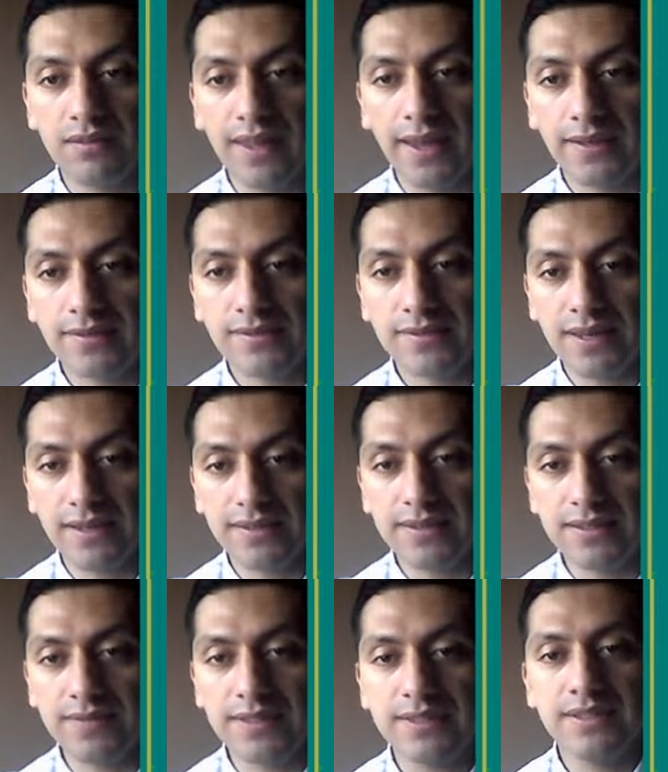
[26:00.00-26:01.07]
next
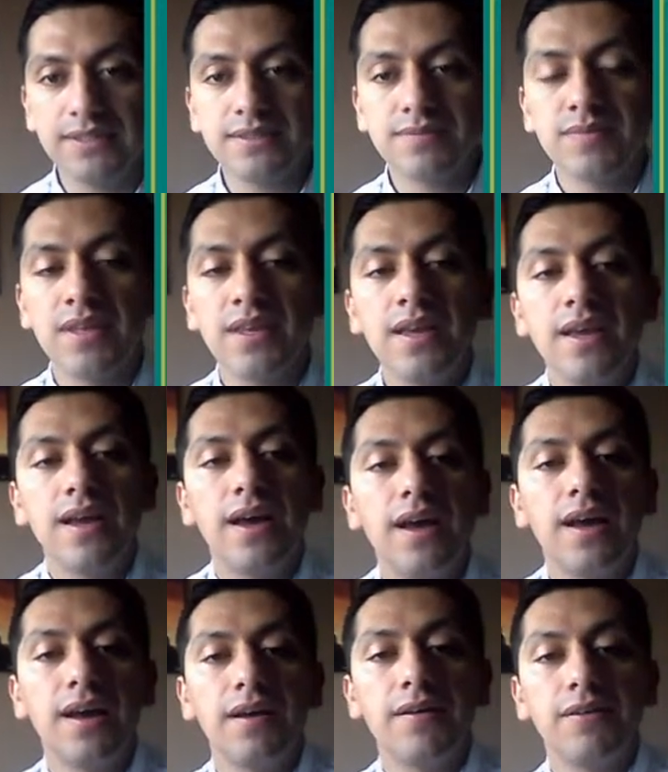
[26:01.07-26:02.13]
activities.
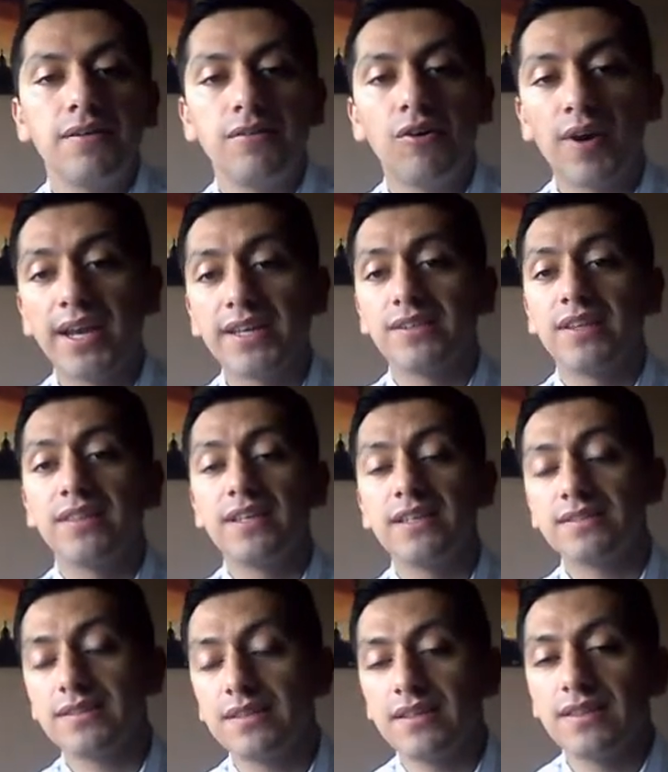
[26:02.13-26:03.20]
All right, and
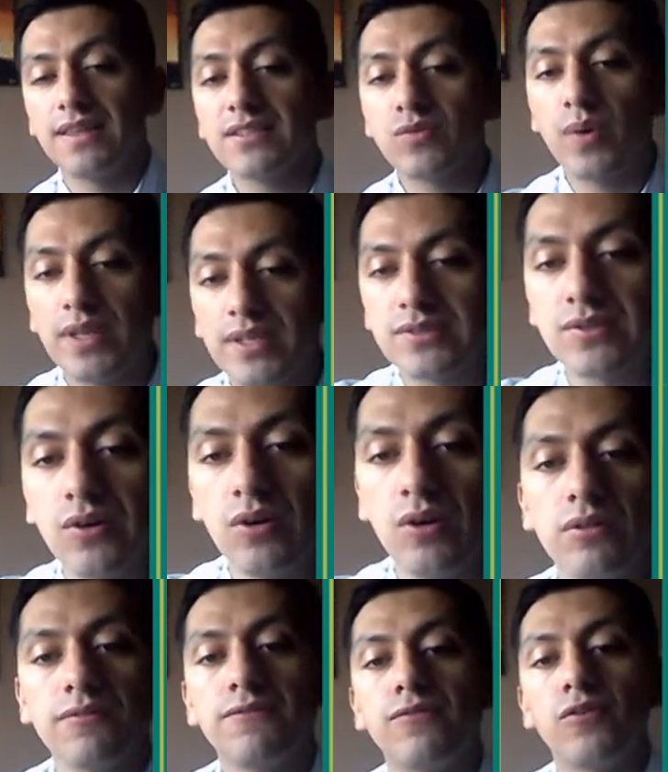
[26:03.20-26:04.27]
the next one is
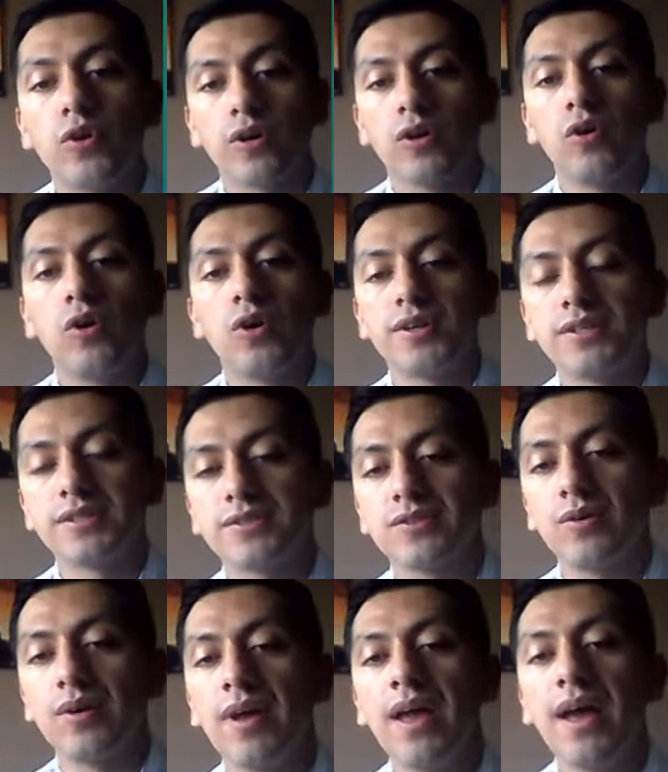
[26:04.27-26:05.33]
called Four Corners.
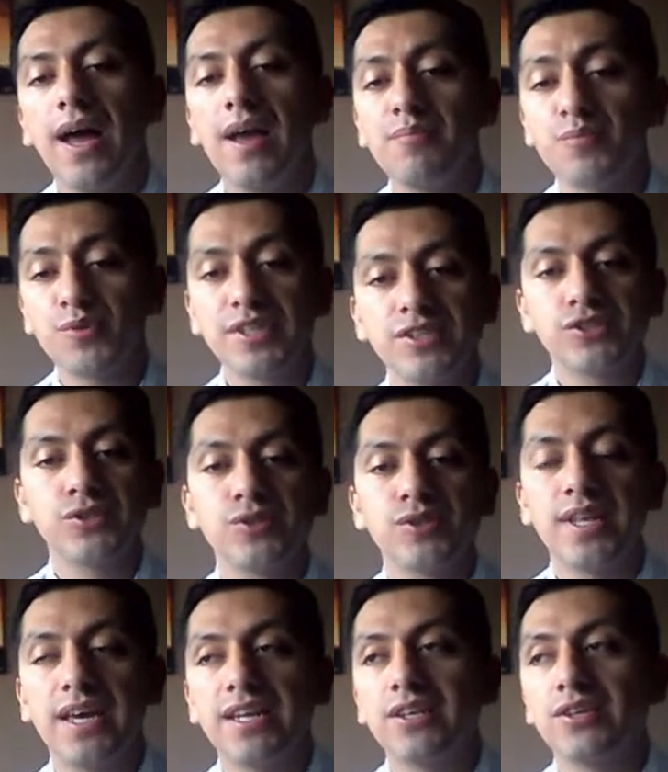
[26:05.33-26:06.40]
So I'm pretty sure
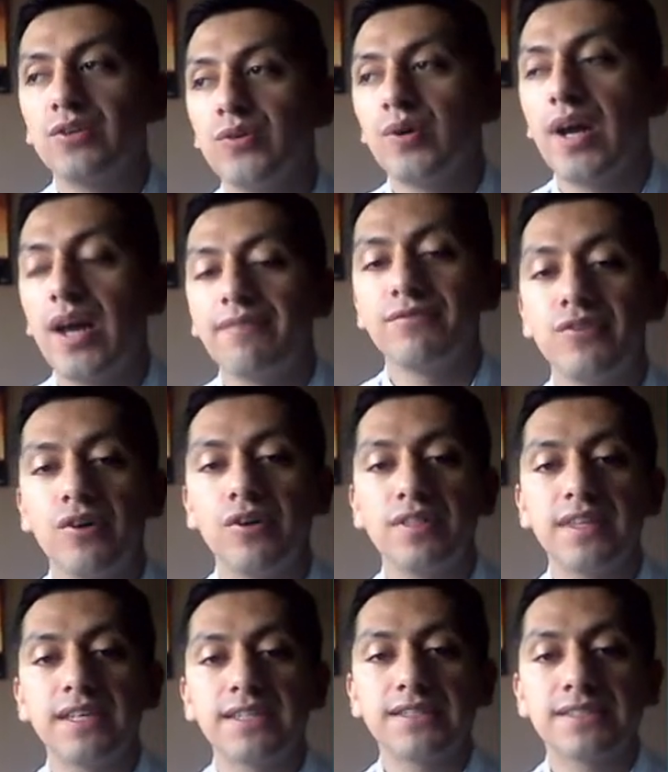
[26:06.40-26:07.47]
that you have done
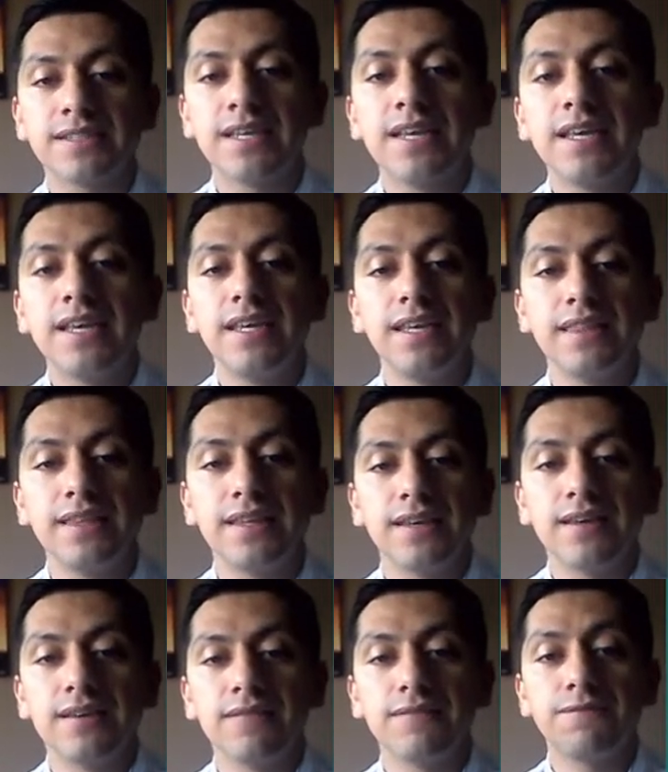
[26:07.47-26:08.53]
this in
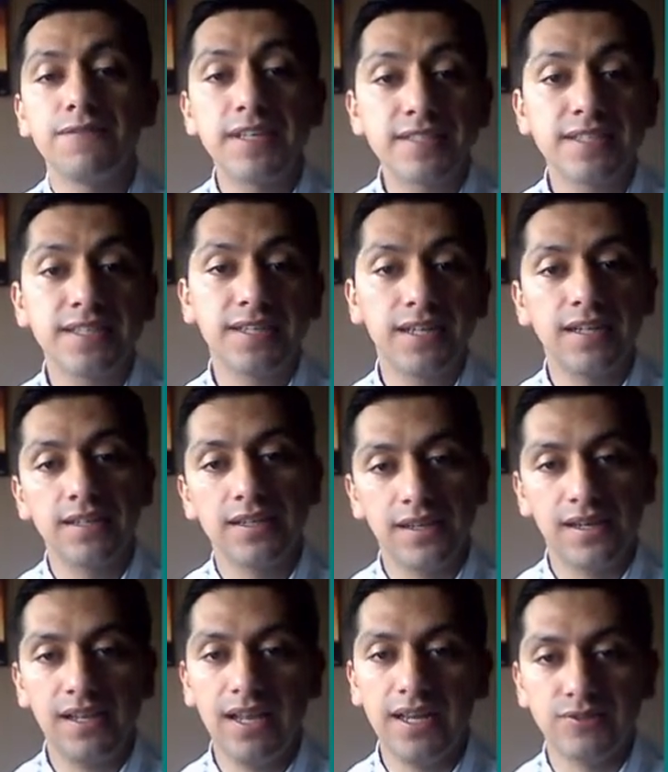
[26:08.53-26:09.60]
the physical
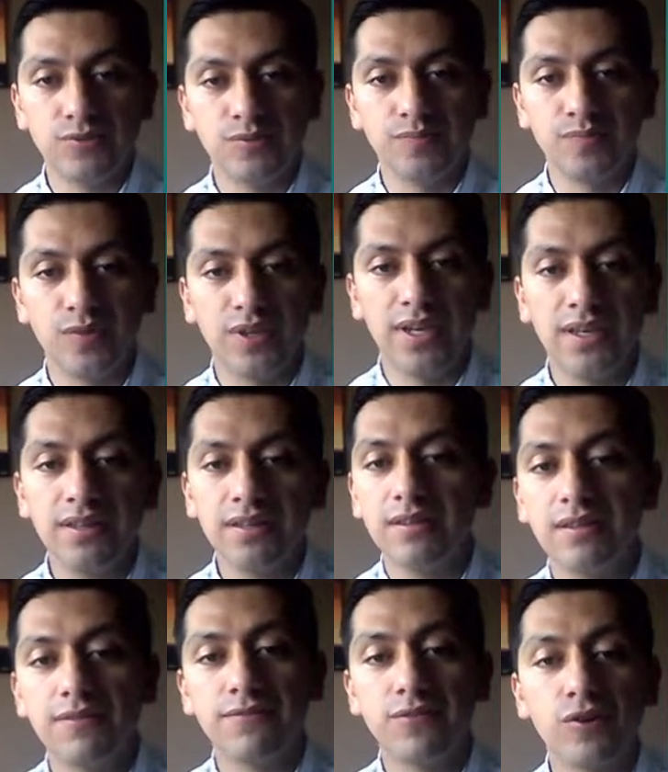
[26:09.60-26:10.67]
classroom, okay?
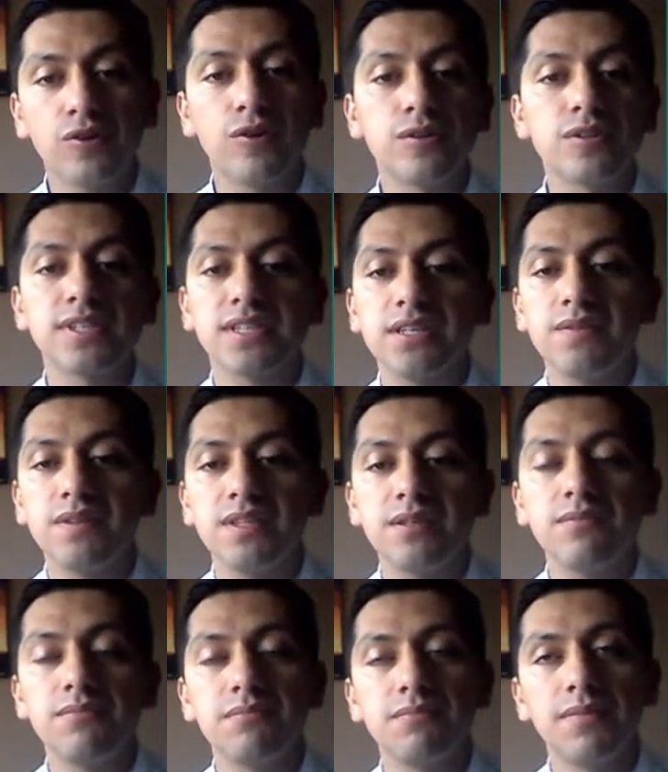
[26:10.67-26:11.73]
The Four Corners
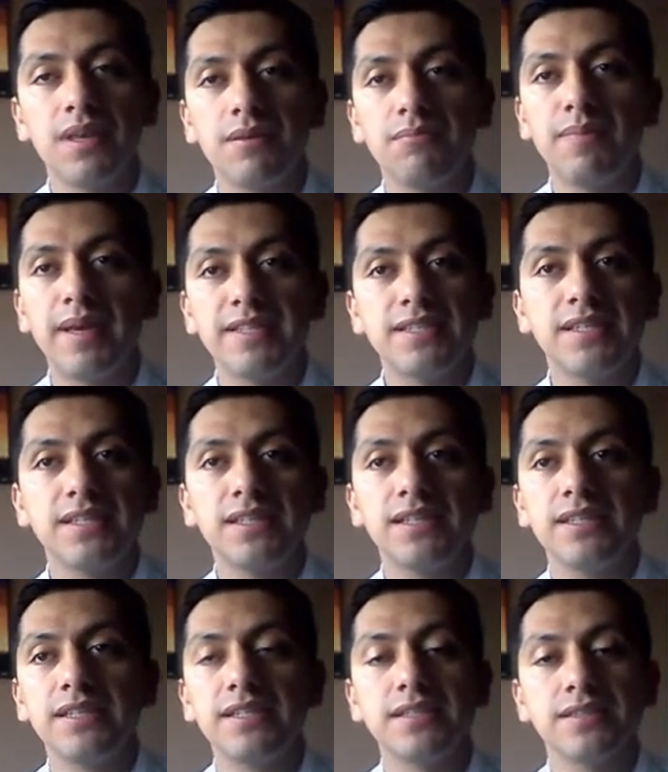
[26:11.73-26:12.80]
activity basically
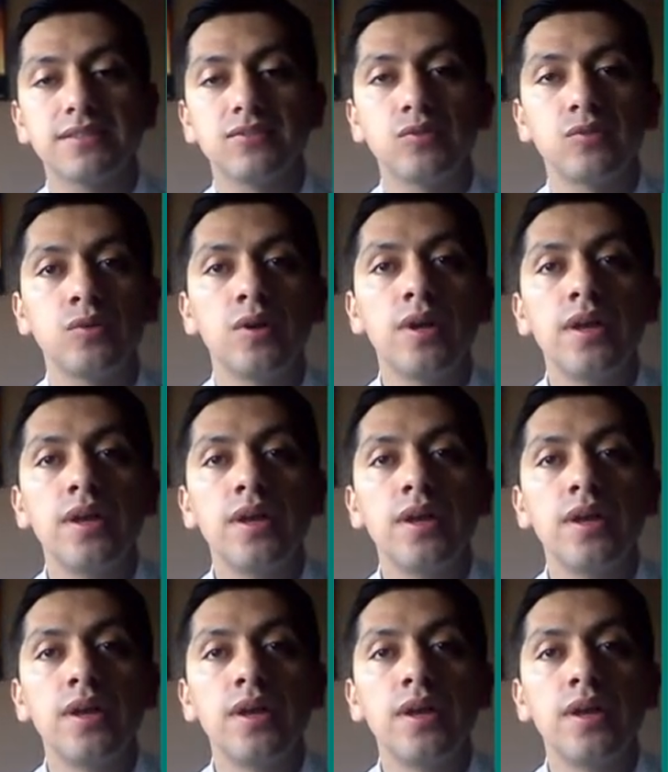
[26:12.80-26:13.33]
is to